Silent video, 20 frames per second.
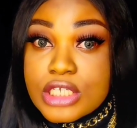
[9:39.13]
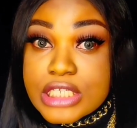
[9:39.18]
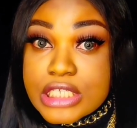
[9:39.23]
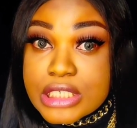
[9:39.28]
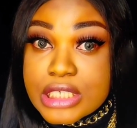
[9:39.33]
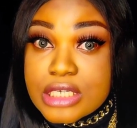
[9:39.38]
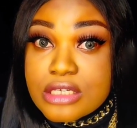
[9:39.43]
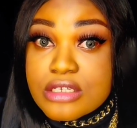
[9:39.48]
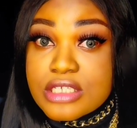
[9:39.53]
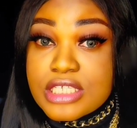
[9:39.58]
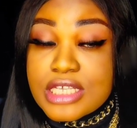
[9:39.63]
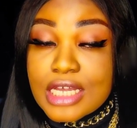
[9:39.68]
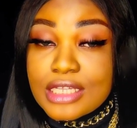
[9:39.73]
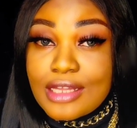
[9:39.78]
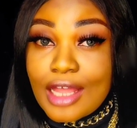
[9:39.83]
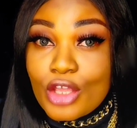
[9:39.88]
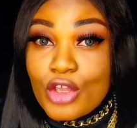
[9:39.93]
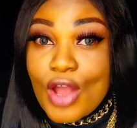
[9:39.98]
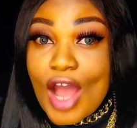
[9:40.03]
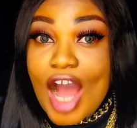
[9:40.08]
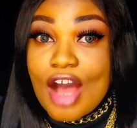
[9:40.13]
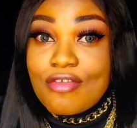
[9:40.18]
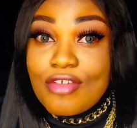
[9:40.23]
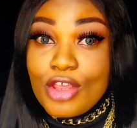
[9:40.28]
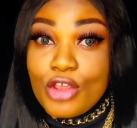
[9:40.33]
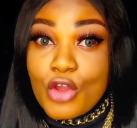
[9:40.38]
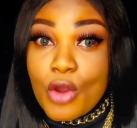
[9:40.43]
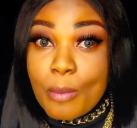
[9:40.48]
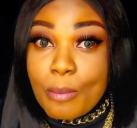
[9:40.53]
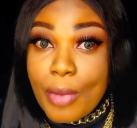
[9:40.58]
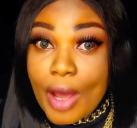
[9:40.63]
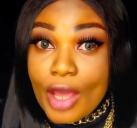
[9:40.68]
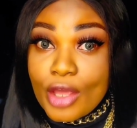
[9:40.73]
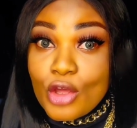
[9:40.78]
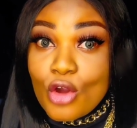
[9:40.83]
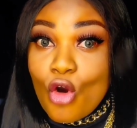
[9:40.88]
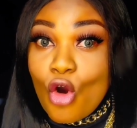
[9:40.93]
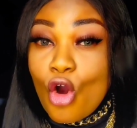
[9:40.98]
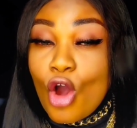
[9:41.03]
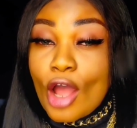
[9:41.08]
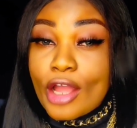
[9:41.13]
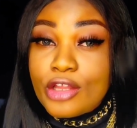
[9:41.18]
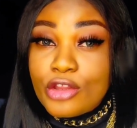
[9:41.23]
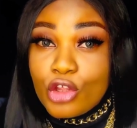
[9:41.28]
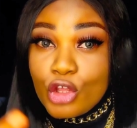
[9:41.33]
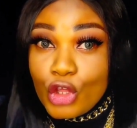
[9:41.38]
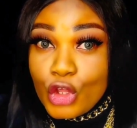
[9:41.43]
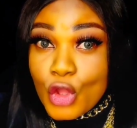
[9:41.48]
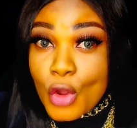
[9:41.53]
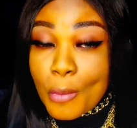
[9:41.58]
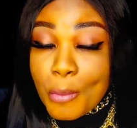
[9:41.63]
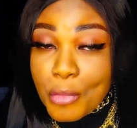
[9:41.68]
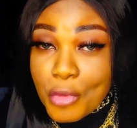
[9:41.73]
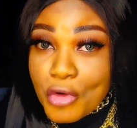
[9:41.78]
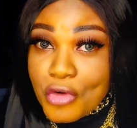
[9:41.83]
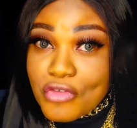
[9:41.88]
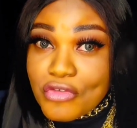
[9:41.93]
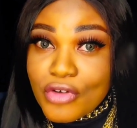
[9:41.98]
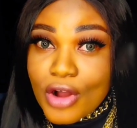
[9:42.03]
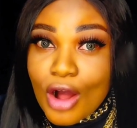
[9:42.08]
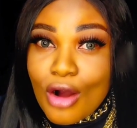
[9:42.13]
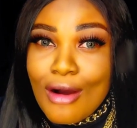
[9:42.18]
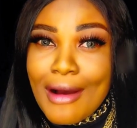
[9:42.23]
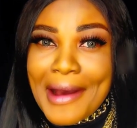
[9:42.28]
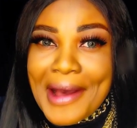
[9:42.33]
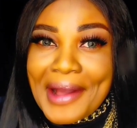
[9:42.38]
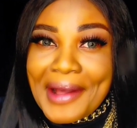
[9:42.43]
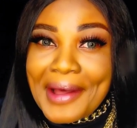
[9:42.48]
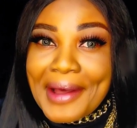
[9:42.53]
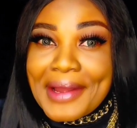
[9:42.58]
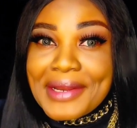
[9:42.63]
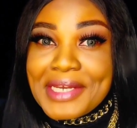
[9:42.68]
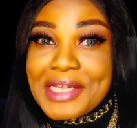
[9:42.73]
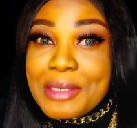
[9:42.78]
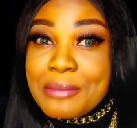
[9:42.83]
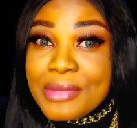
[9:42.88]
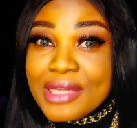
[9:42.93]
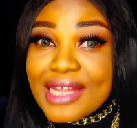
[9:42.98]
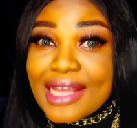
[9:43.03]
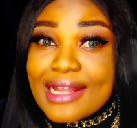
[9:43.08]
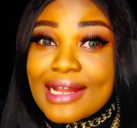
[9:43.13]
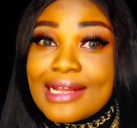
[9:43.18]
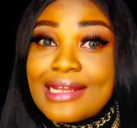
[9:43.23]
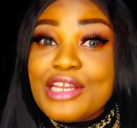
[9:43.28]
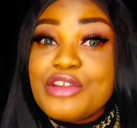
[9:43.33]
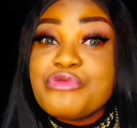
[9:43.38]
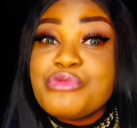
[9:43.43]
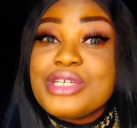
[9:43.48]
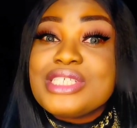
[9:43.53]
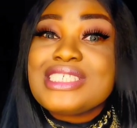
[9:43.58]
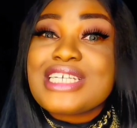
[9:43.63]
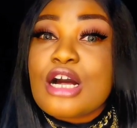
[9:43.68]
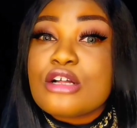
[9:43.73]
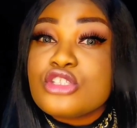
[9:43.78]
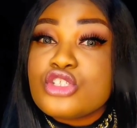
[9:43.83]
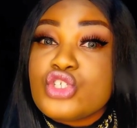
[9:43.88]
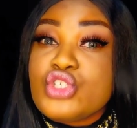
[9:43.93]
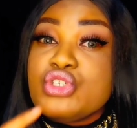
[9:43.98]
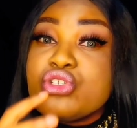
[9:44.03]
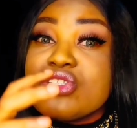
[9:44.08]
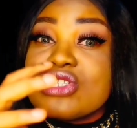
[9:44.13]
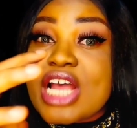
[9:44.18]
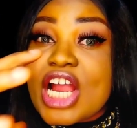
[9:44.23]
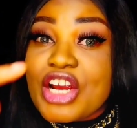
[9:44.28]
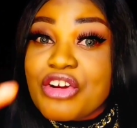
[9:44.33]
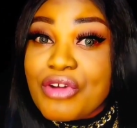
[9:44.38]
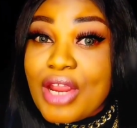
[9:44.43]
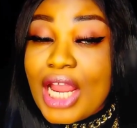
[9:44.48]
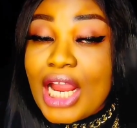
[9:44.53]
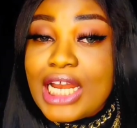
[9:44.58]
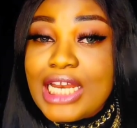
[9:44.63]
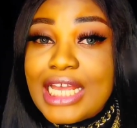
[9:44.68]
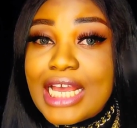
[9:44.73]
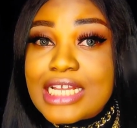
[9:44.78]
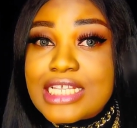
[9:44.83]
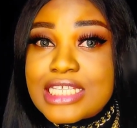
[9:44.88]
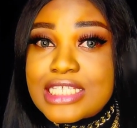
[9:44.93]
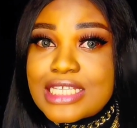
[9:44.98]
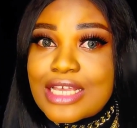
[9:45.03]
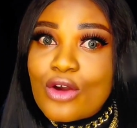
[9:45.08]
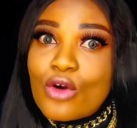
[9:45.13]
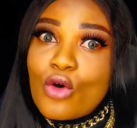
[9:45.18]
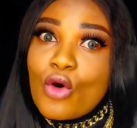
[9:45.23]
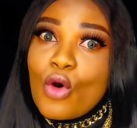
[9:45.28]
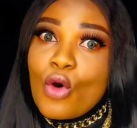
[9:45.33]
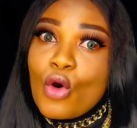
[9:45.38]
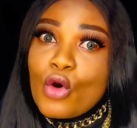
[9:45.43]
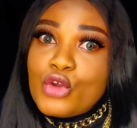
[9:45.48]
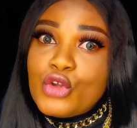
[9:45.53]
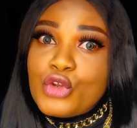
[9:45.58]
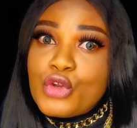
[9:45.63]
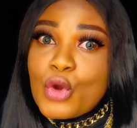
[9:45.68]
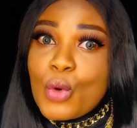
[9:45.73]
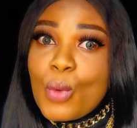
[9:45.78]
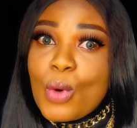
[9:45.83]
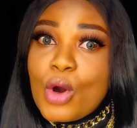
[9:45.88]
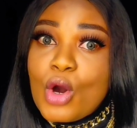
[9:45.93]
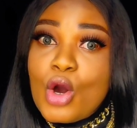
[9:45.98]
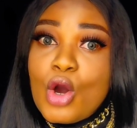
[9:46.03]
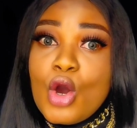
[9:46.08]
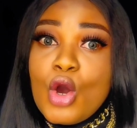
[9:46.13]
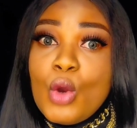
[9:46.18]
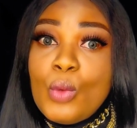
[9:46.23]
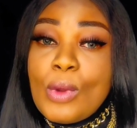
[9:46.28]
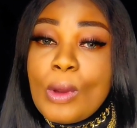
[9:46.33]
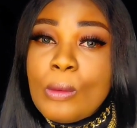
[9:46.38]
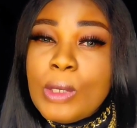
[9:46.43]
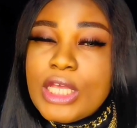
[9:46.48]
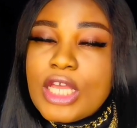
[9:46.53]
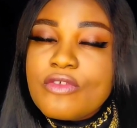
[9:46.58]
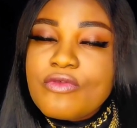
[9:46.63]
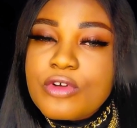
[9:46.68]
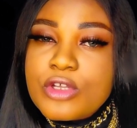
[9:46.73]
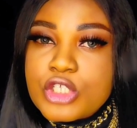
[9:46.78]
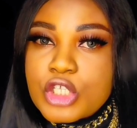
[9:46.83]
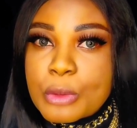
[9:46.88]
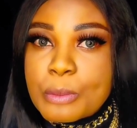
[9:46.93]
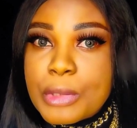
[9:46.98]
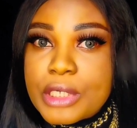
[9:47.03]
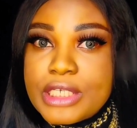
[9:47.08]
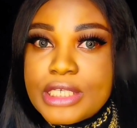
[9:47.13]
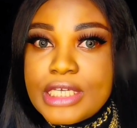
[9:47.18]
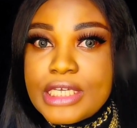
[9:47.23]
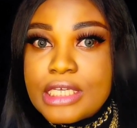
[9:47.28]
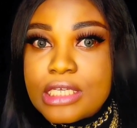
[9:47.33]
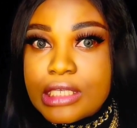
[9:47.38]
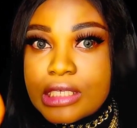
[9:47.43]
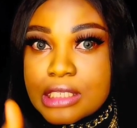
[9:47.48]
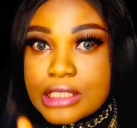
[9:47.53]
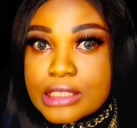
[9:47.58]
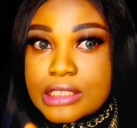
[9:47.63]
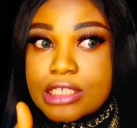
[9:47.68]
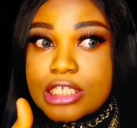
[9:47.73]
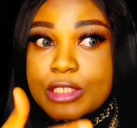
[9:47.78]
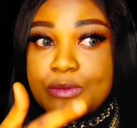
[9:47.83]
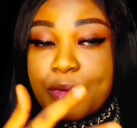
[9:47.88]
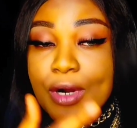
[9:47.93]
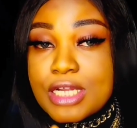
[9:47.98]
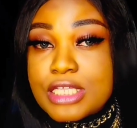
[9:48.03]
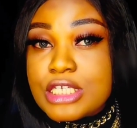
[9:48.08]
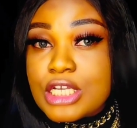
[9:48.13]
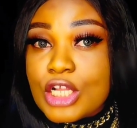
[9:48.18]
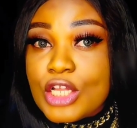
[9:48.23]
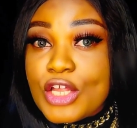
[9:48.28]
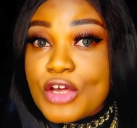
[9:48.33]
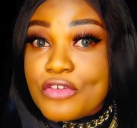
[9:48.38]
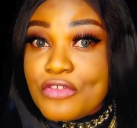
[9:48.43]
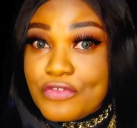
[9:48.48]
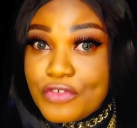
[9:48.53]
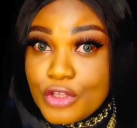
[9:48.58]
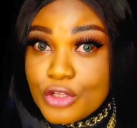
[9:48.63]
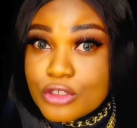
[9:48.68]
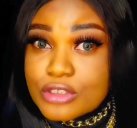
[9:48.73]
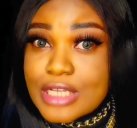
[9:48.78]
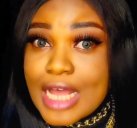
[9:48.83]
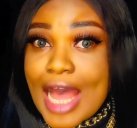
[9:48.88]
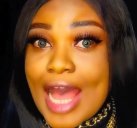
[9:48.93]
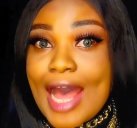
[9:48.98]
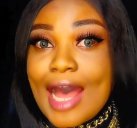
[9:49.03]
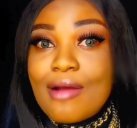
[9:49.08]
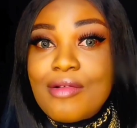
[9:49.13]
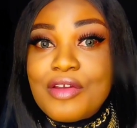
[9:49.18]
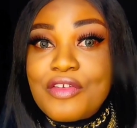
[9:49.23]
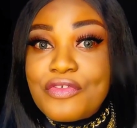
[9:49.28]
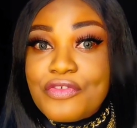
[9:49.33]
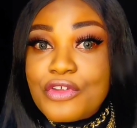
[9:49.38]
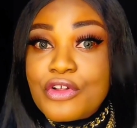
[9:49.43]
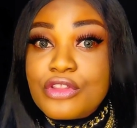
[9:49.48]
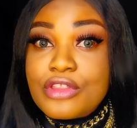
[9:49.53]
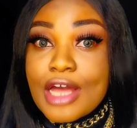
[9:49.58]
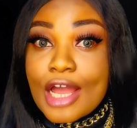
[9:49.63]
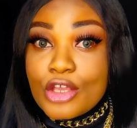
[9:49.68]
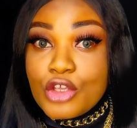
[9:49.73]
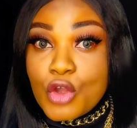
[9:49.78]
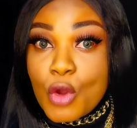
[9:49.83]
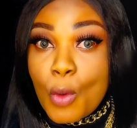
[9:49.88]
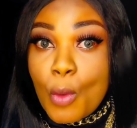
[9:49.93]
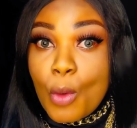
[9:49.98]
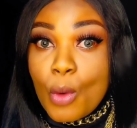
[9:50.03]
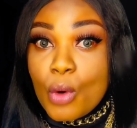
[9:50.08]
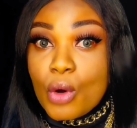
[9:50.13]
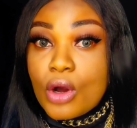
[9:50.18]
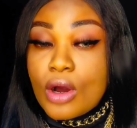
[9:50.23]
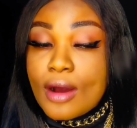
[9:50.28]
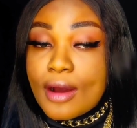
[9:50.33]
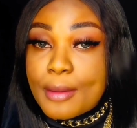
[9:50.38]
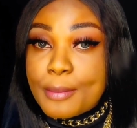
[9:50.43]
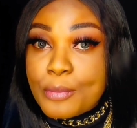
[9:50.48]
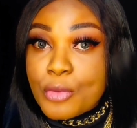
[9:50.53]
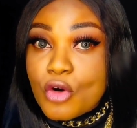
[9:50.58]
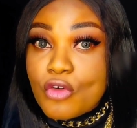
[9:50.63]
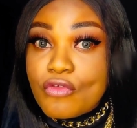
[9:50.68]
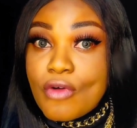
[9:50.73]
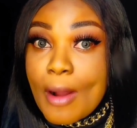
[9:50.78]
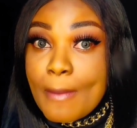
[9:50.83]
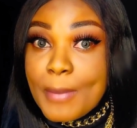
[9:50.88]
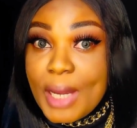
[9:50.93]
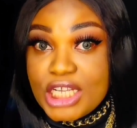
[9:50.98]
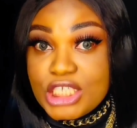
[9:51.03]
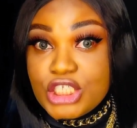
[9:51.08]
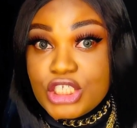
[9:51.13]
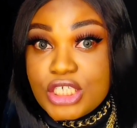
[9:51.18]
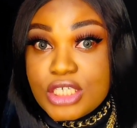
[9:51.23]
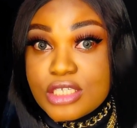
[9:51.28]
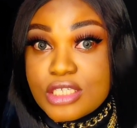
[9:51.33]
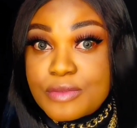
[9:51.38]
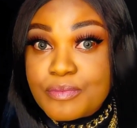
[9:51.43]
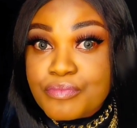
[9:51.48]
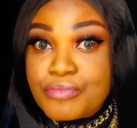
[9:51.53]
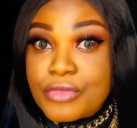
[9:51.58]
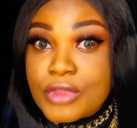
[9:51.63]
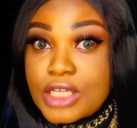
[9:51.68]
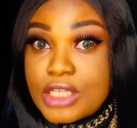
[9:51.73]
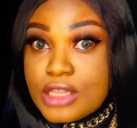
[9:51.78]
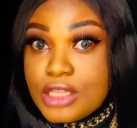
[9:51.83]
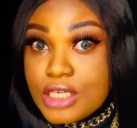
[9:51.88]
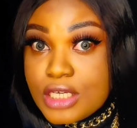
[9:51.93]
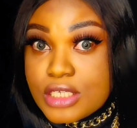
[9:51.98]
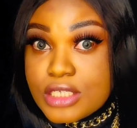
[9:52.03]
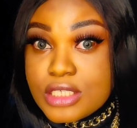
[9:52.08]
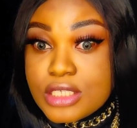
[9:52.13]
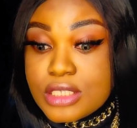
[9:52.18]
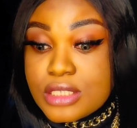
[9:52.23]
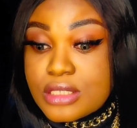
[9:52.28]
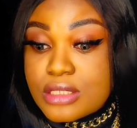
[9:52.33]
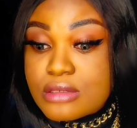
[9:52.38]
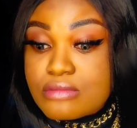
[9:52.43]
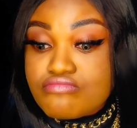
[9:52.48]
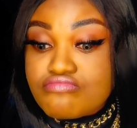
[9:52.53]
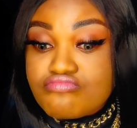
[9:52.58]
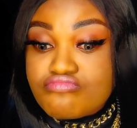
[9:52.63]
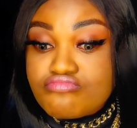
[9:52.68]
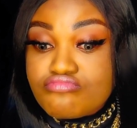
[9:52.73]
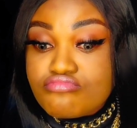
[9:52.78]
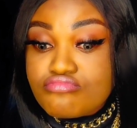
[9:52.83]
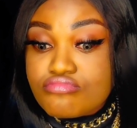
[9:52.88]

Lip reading: the skill set that you have in your bio or in your profile, can immediately reach out to you directly and say, oh, you know what, we're looking for somebody in this particular field, and we feel that your profile matches this